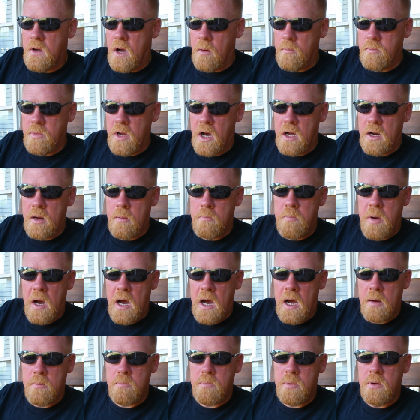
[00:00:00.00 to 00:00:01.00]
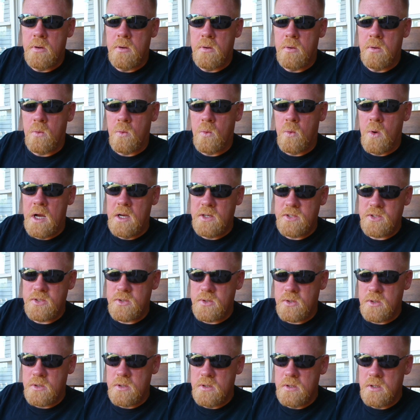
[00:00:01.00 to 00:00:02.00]
I'm not a pipe
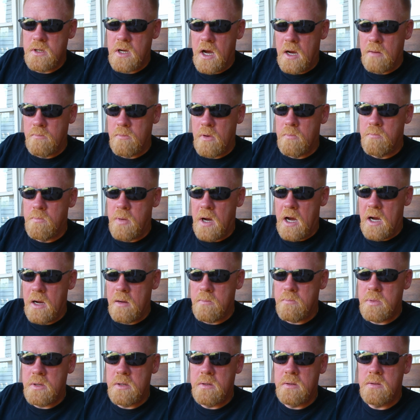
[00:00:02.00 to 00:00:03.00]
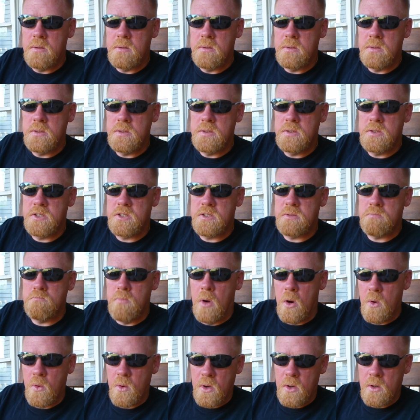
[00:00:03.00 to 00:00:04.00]
rester, I'm a pipe
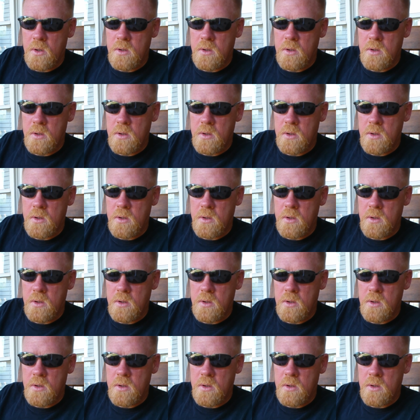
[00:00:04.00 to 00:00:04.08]
smoker.